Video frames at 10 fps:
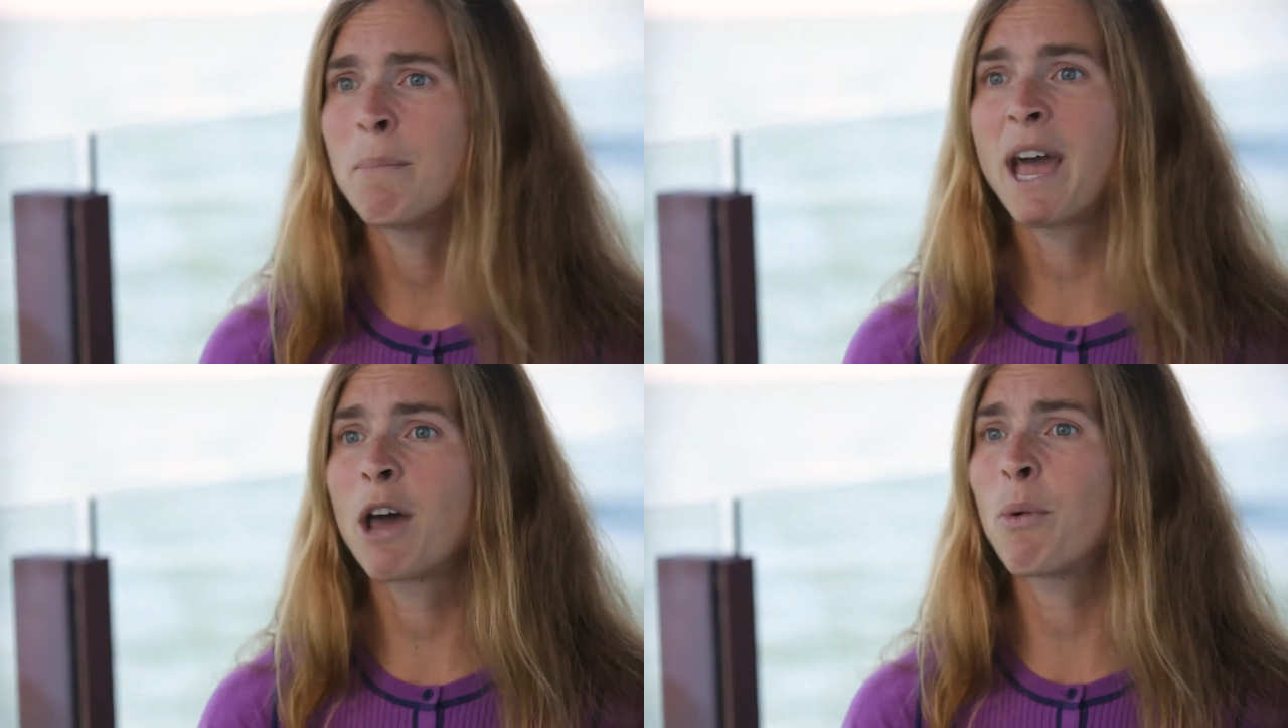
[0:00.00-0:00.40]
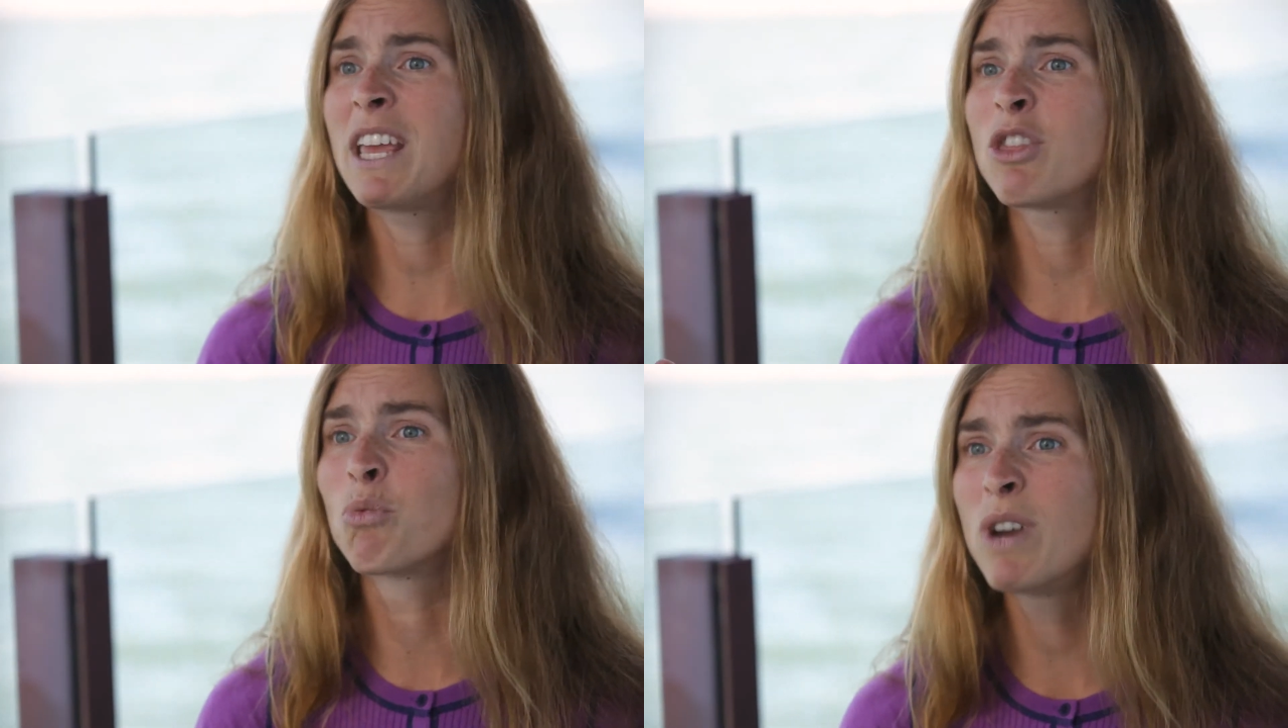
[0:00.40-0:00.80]
But how do I
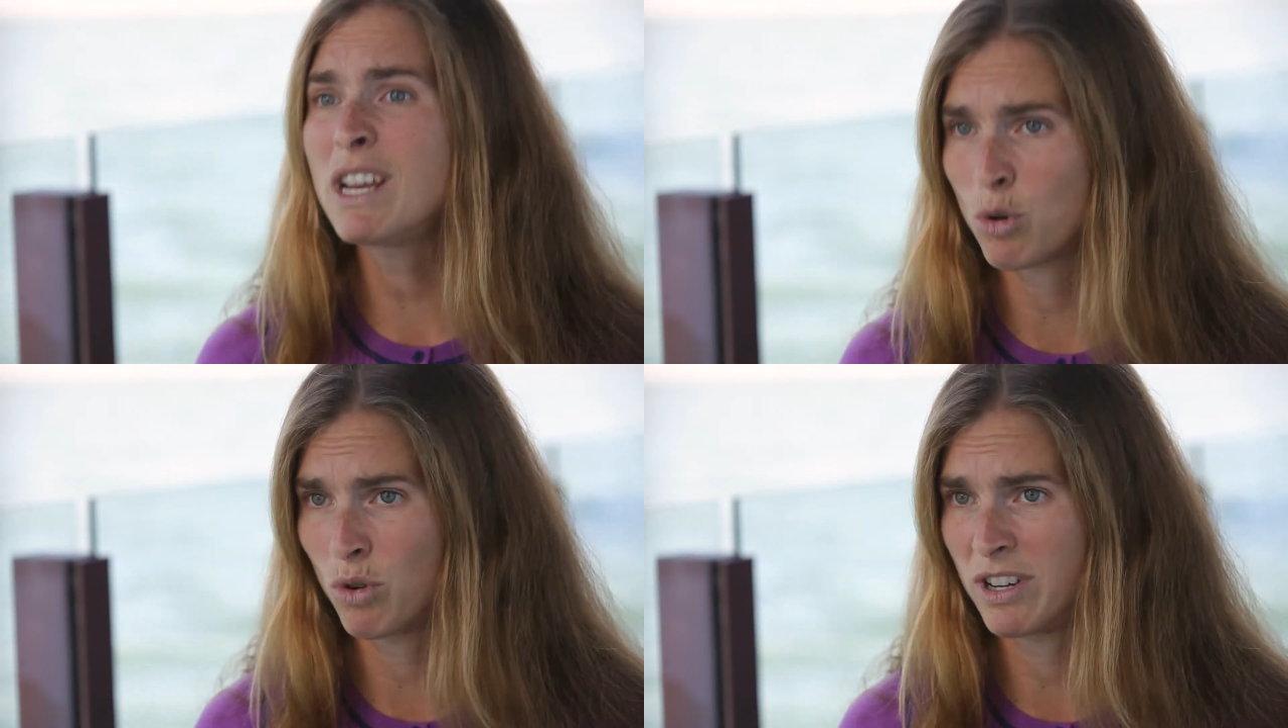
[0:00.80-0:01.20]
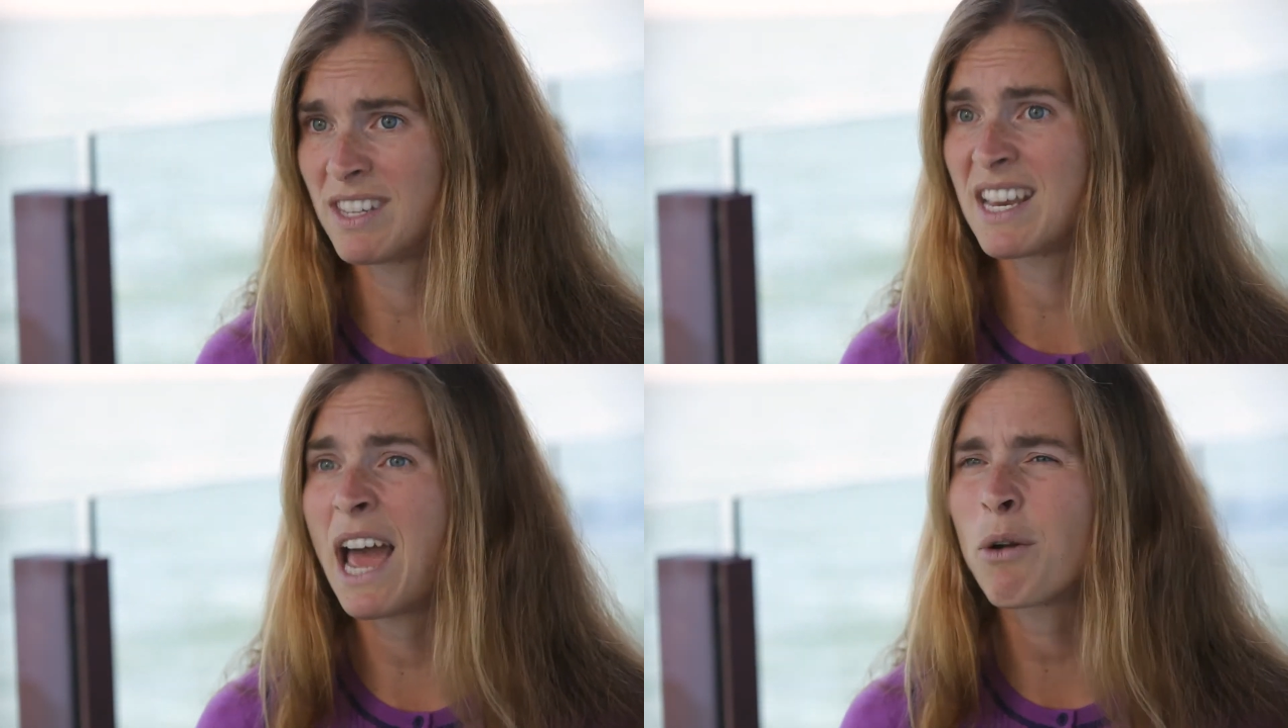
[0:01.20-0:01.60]
get the
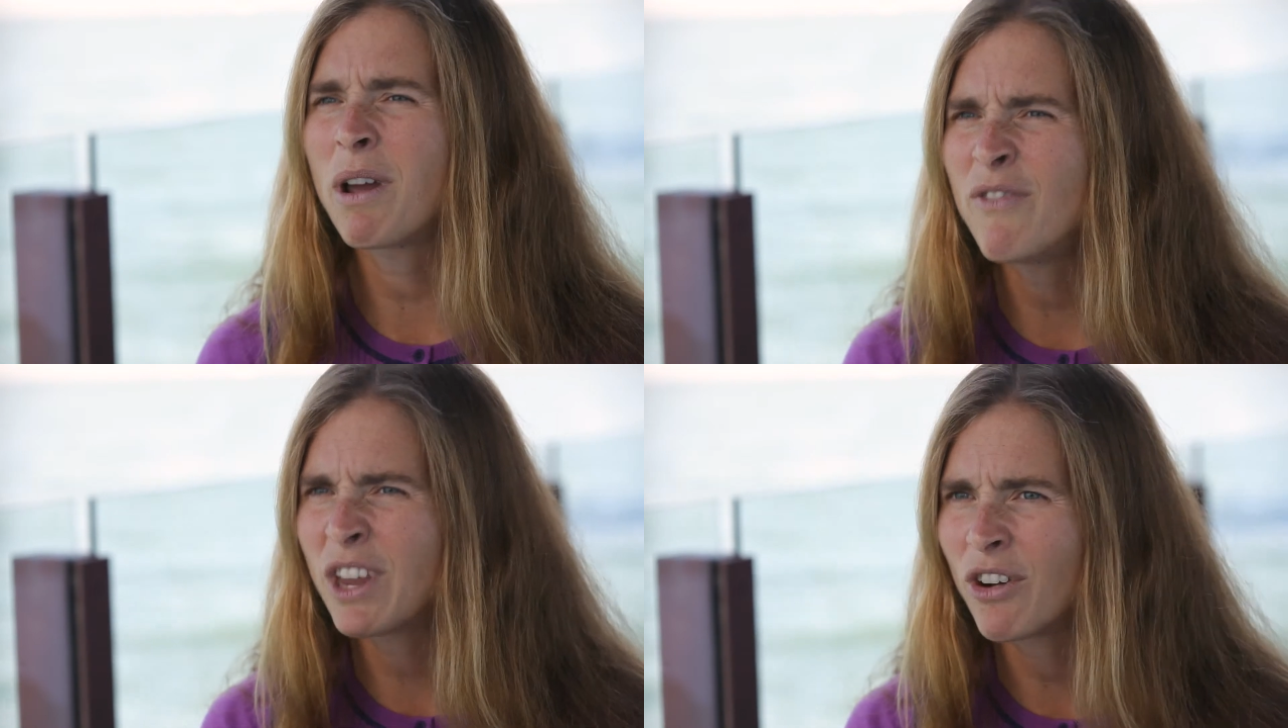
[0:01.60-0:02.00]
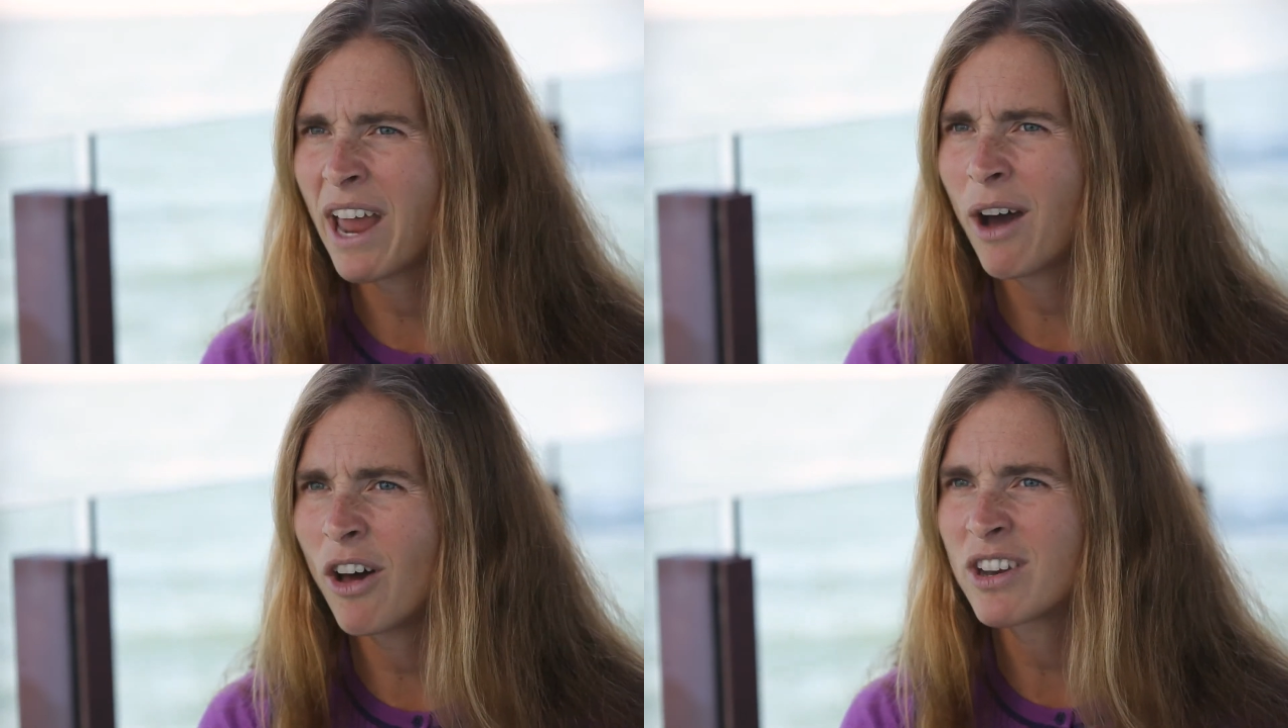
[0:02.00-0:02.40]
resources and how do I figure
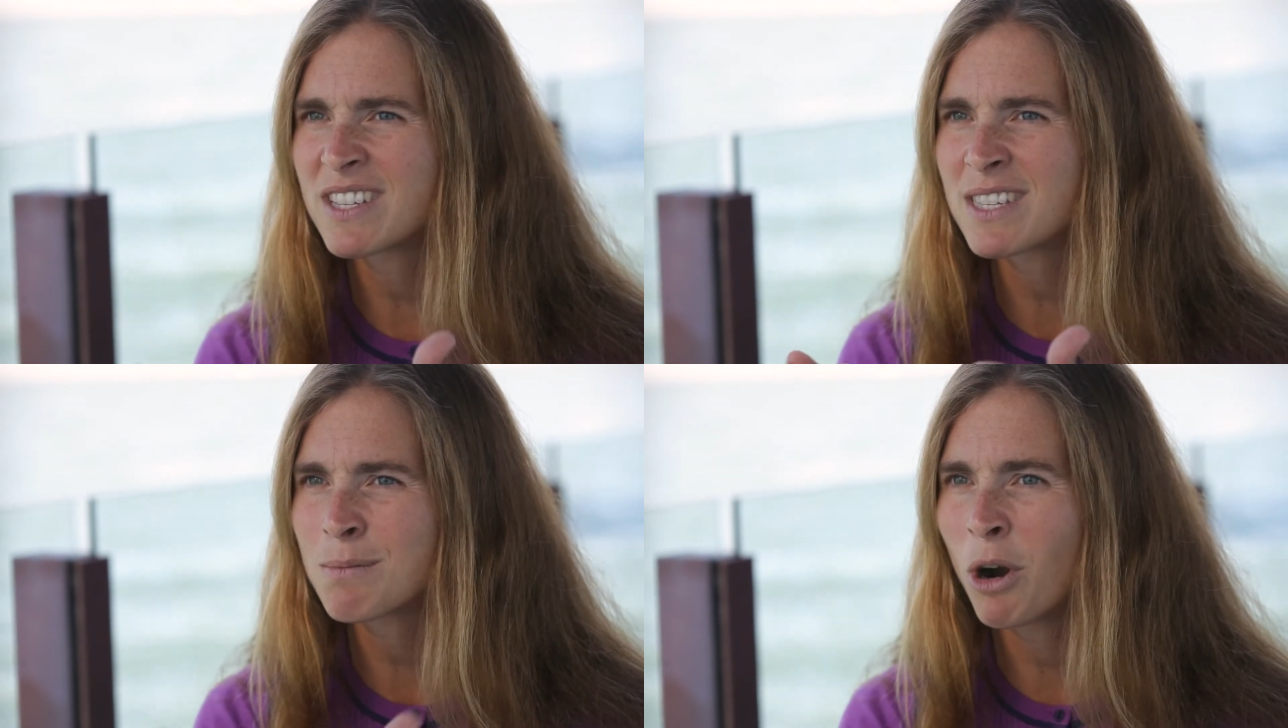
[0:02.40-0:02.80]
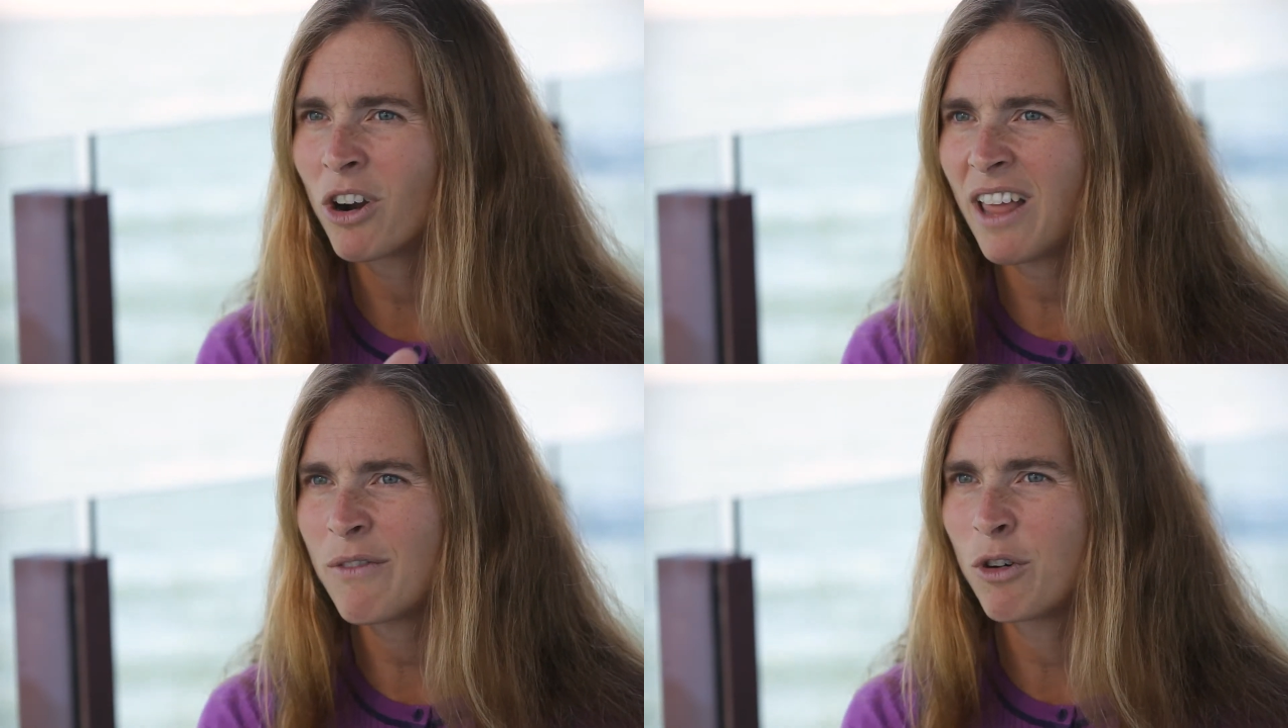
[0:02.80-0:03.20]
it out on a
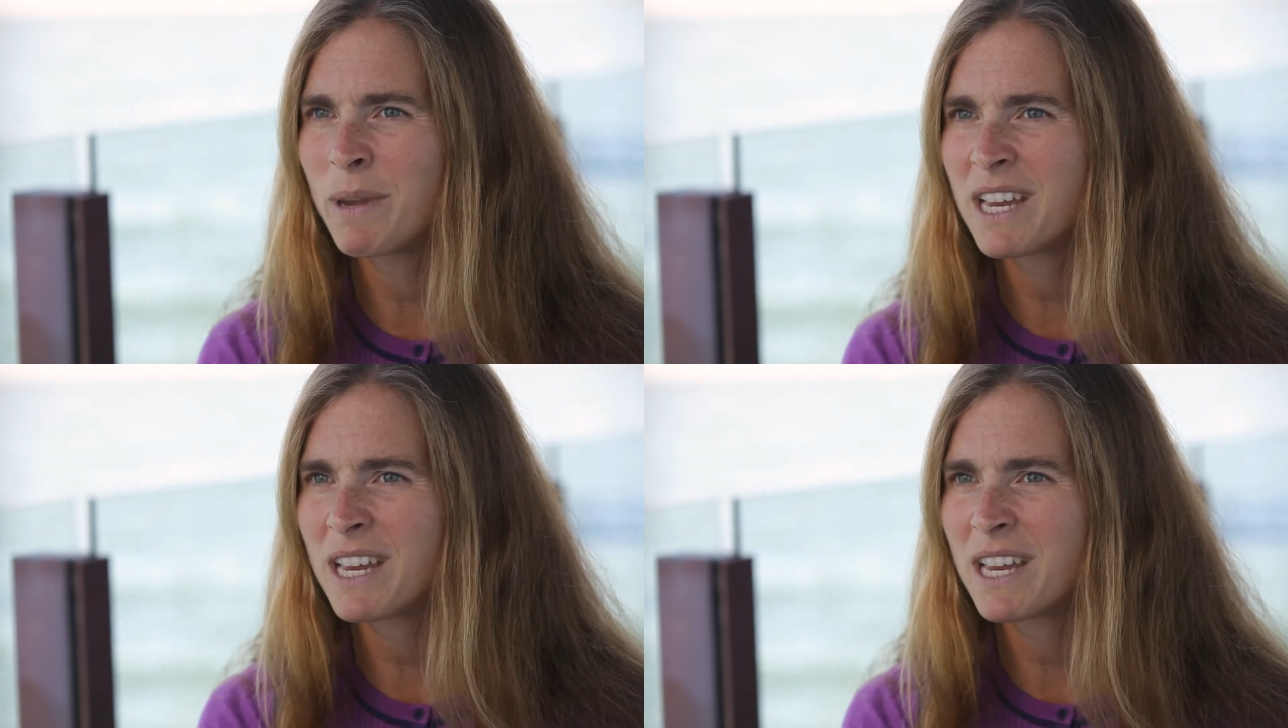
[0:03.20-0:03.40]
smart level?